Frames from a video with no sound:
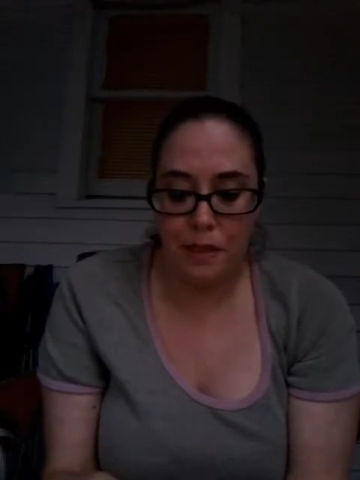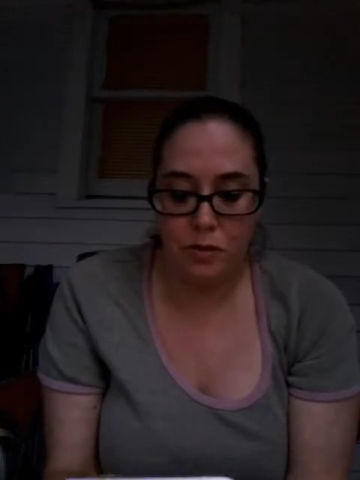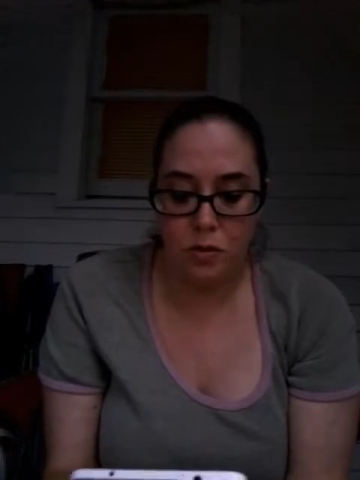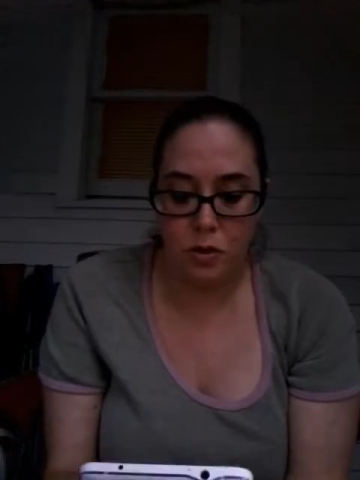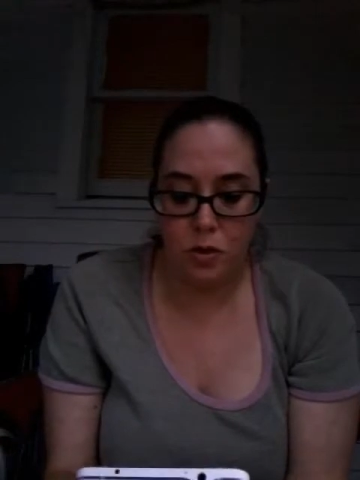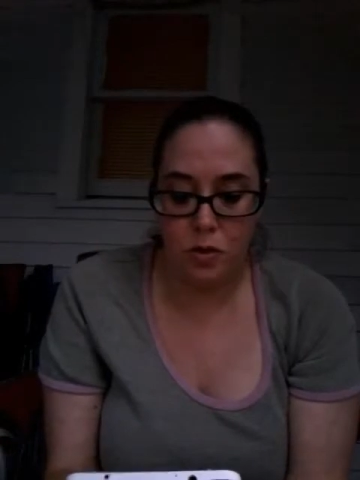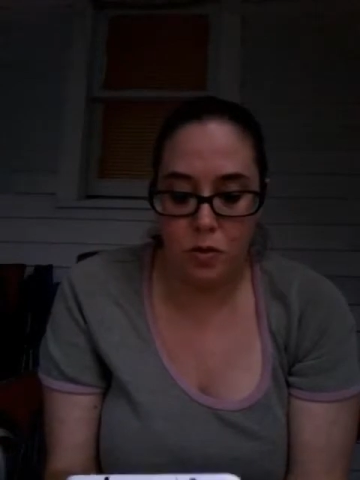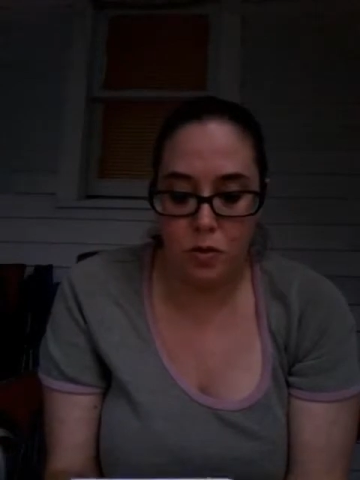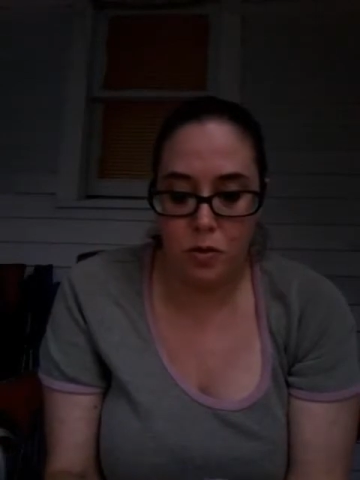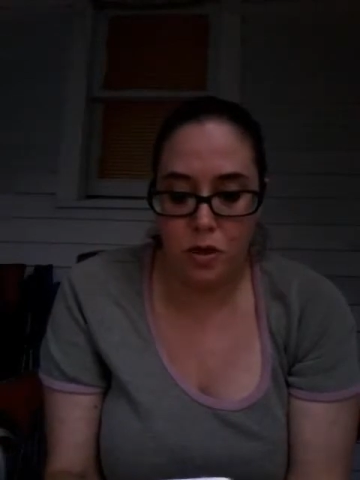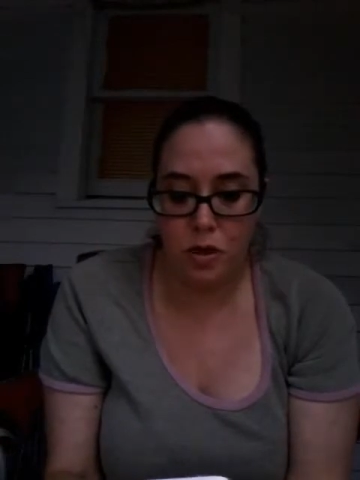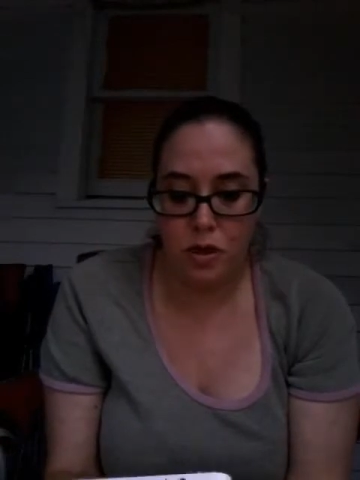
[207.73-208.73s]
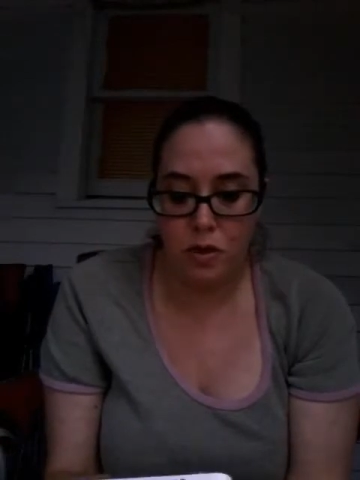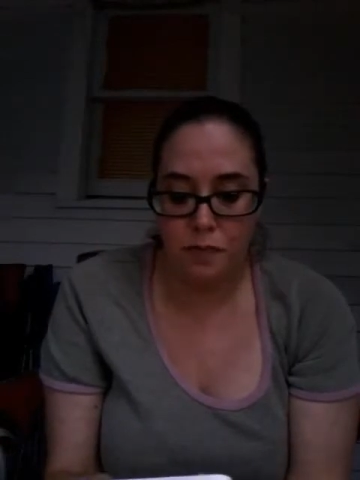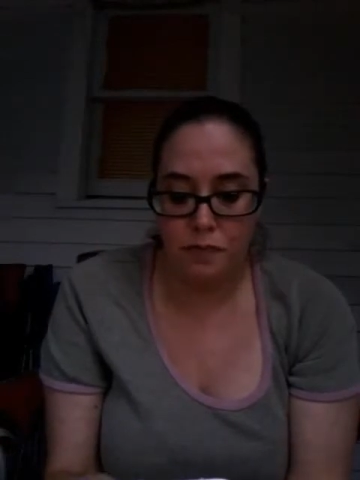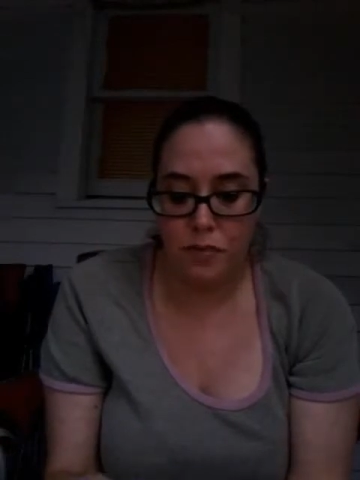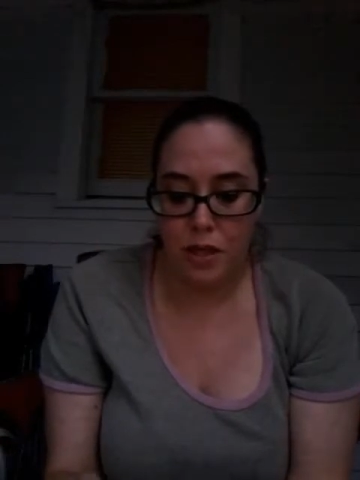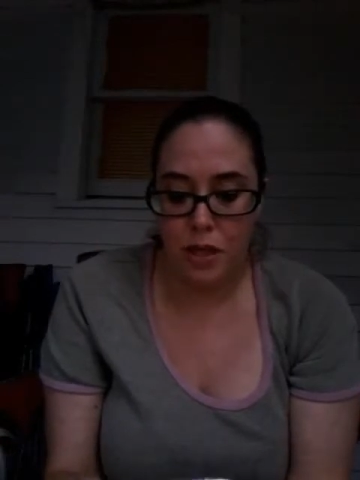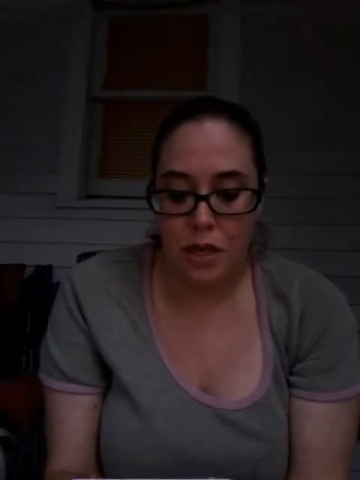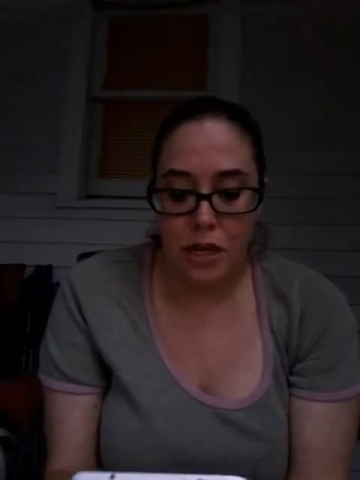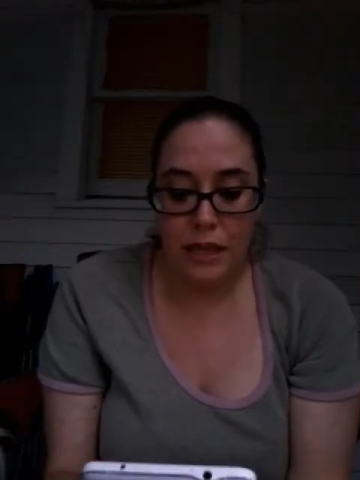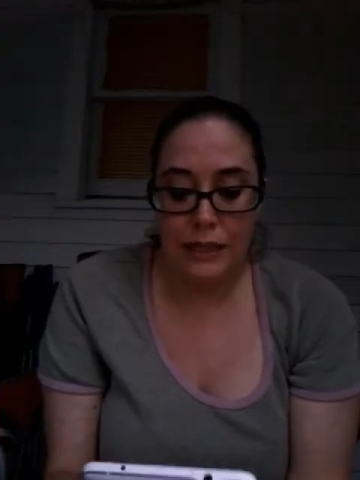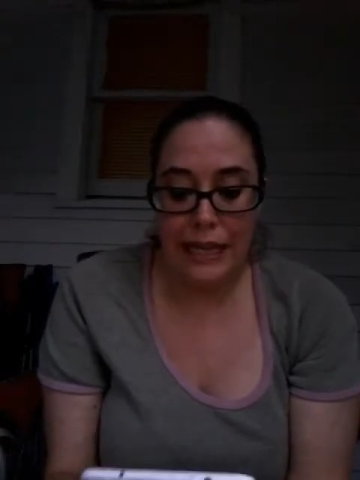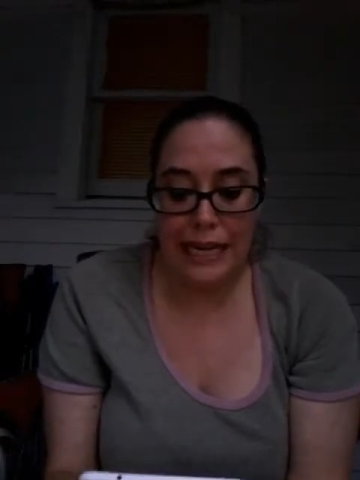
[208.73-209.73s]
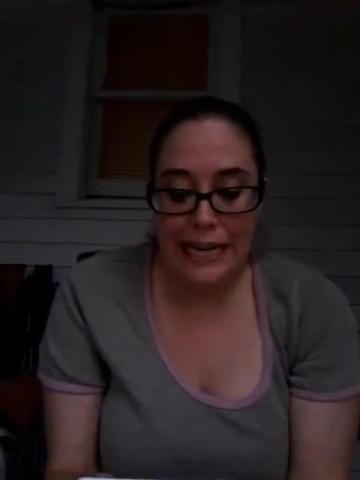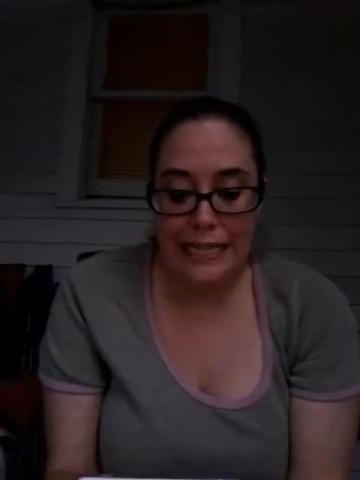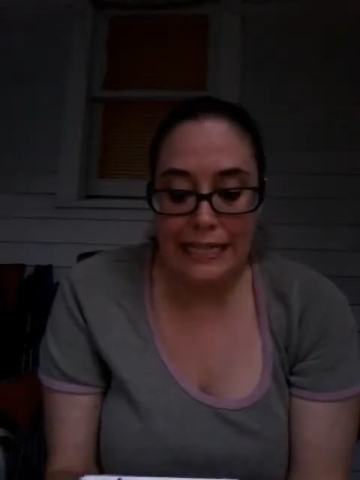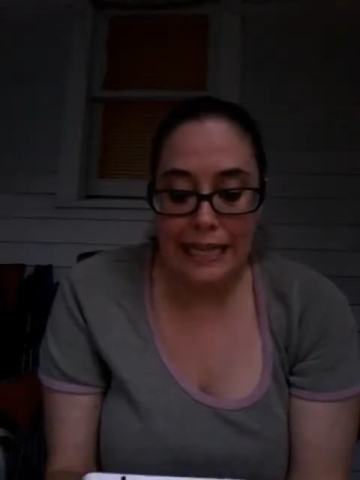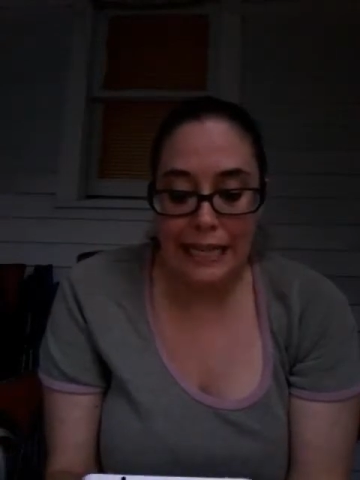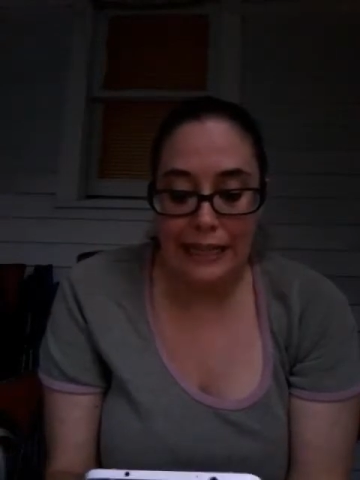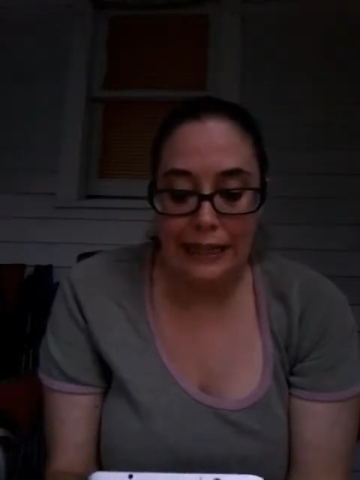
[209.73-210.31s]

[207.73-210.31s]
So, like I said,